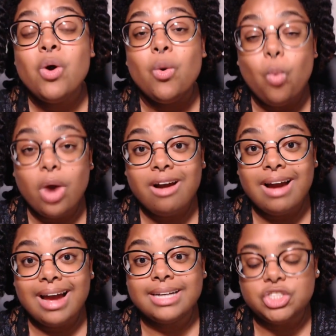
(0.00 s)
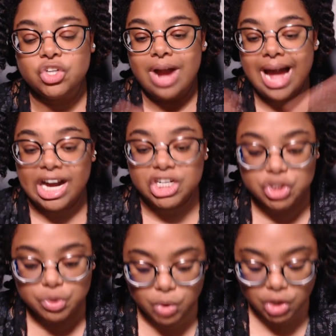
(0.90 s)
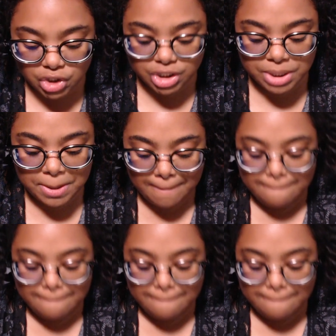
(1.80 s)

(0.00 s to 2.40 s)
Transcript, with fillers: Whereas your actual